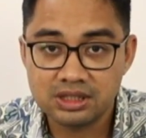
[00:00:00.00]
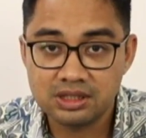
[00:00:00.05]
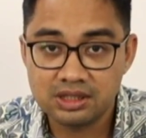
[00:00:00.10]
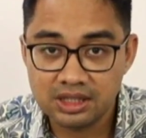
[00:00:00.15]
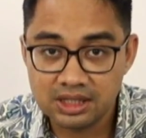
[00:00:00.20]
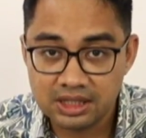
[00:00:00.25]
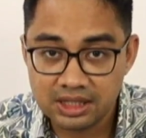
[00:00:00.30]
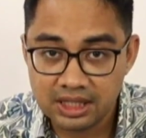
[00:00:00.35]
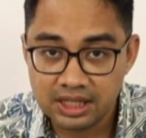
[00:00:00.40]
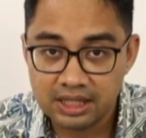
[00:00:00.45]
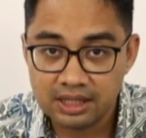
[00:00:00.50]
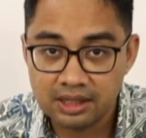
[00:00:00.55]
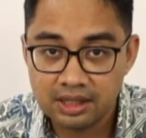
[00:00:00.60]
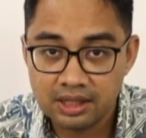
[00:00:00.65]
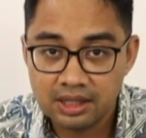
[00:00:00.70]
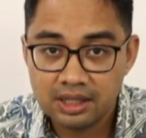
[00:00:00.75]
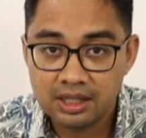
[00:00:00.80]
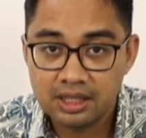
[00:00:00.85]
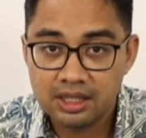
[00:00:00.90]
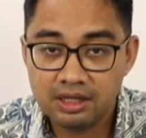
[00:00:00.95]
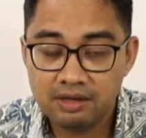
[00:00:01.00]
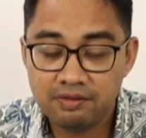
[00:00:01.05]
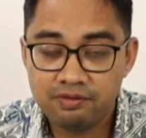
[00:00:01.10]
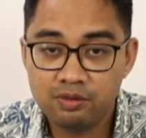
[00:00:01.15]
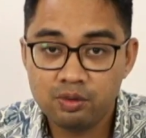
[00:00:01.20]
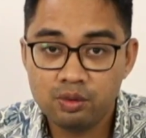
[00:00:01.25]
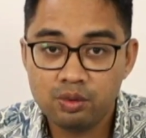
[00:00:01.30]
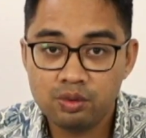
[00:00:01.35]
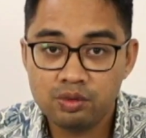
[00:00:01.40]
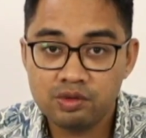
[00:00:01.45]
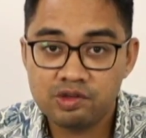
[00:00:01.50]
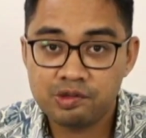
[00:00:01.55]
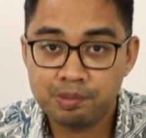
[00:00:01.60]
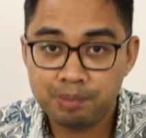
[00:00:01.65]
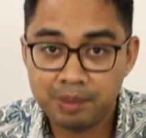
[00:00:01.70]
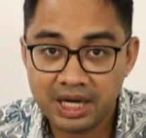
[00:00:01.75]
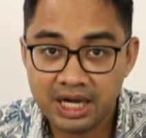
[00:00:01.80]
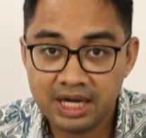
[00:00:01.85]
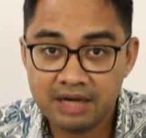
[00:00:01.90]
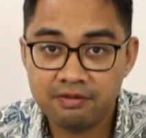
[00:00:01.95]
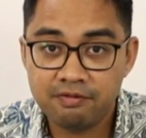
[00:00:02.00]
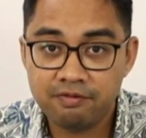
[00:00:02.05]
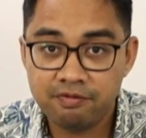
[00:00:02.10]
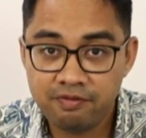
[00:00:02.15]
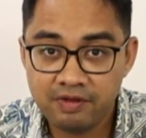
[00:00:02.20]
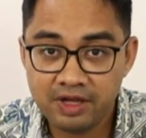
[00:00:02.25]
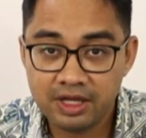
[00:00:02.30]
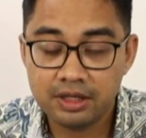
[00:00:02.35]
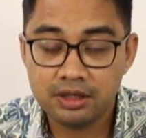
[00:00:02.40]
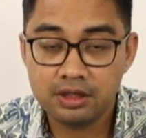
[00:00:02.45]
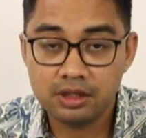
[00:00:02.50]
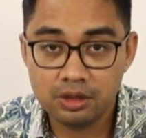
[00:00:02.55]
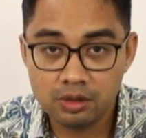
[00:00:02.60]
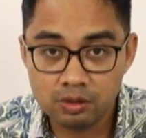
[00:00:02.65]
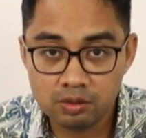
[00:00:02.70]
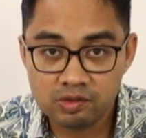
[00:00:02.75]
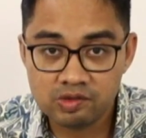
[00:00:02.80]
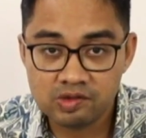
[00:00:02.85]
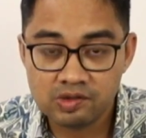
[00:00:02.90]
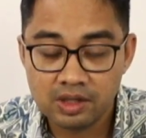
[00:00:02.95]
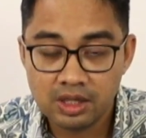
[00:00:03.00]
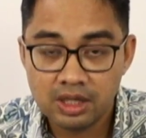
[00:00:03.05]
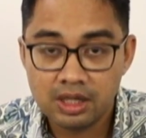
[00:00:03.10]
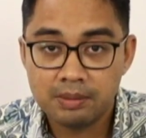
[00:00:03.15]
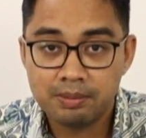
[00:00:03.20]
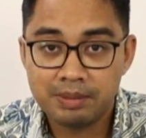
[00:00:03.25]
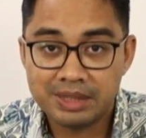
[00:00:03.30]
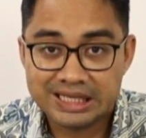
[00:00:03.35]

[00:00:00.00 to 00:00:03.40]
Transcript: ringgit if you spread fake news,